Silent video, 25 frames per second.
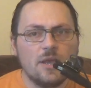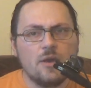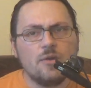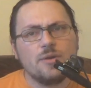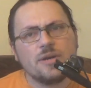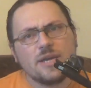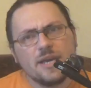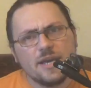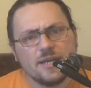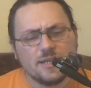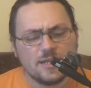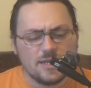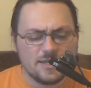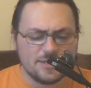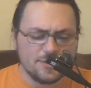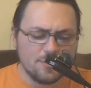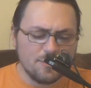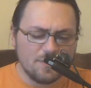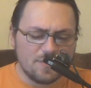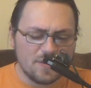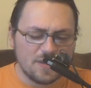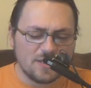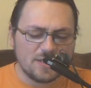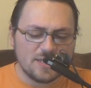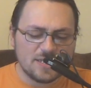Now again, I
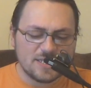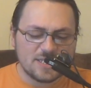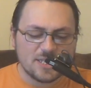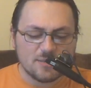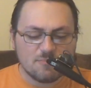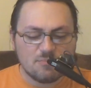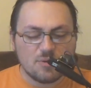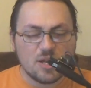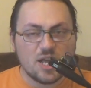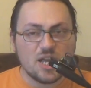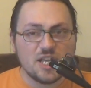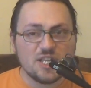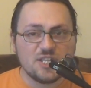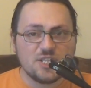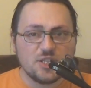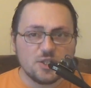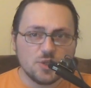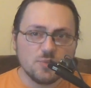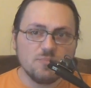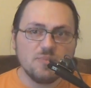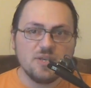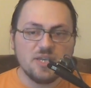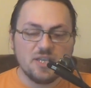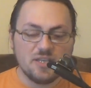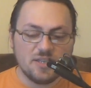don't think this
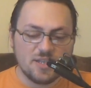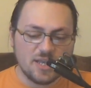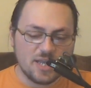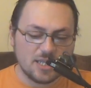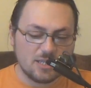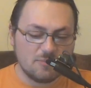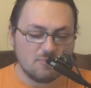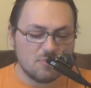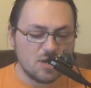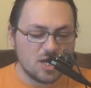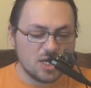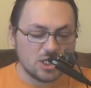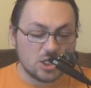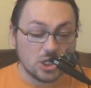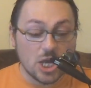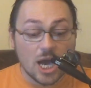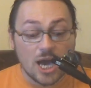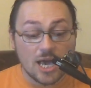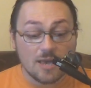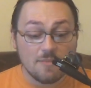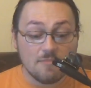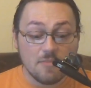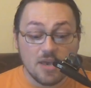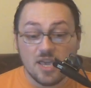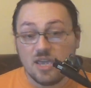applies to me that much.
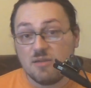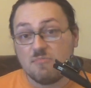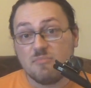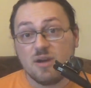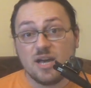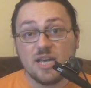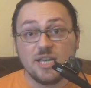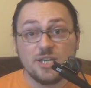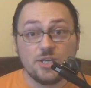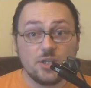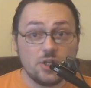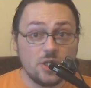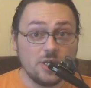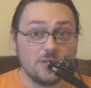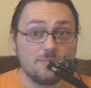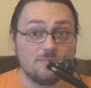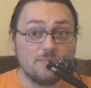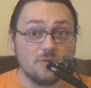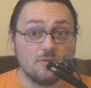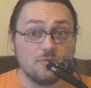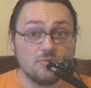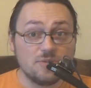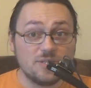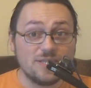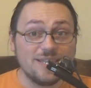I make my
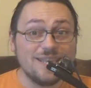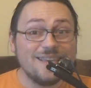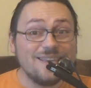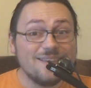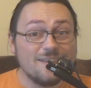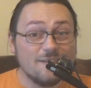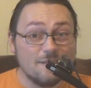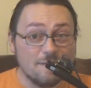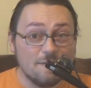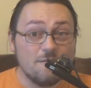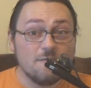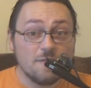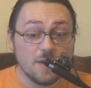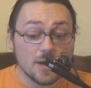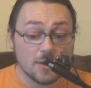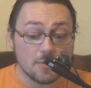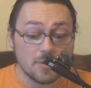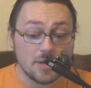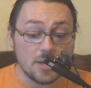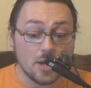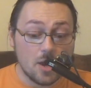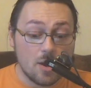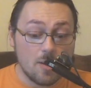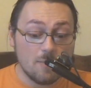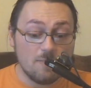shitposting
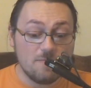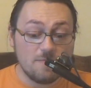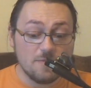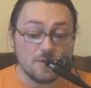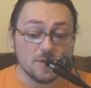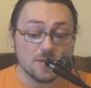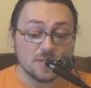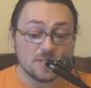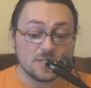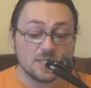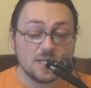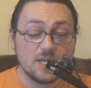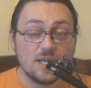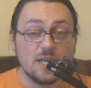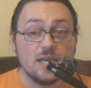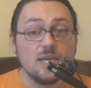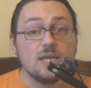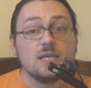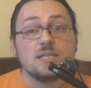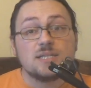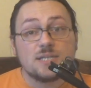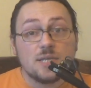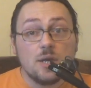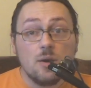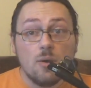very obvious.
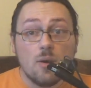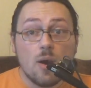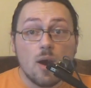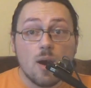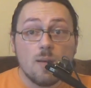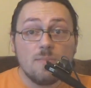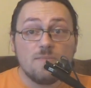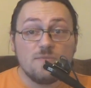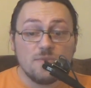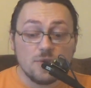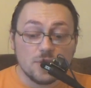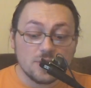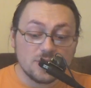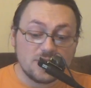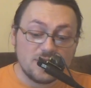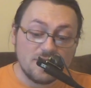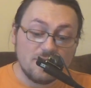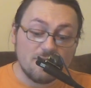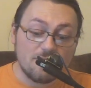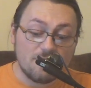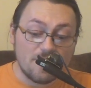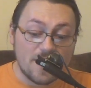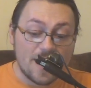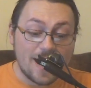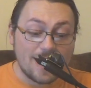So
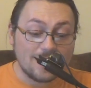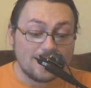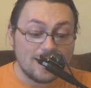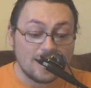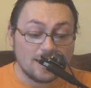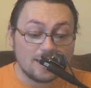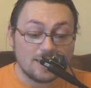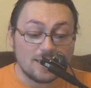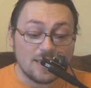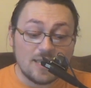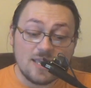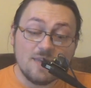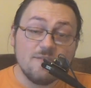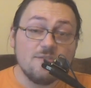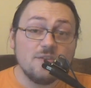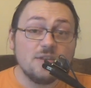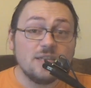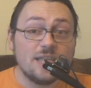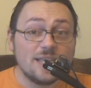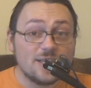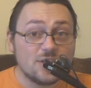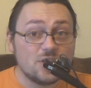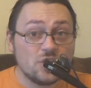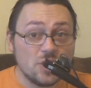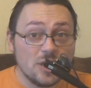obvious, in fact, that
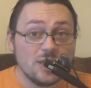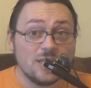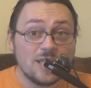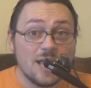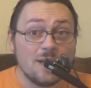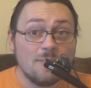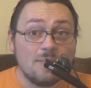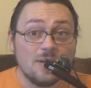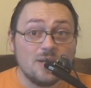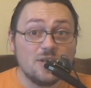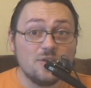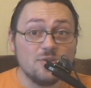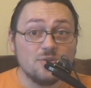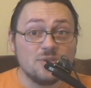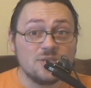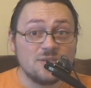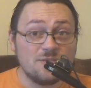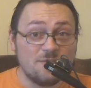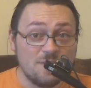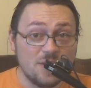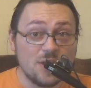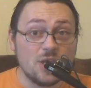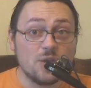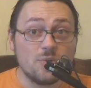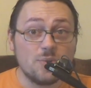even
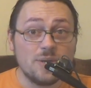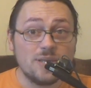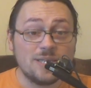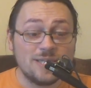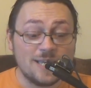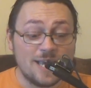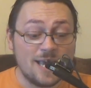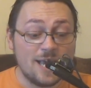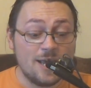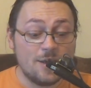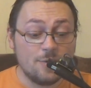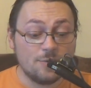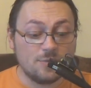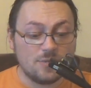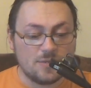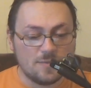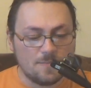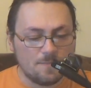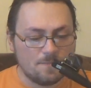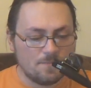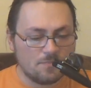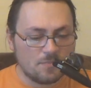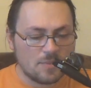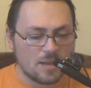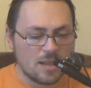SJWs figure it
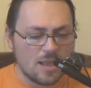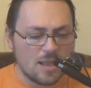out.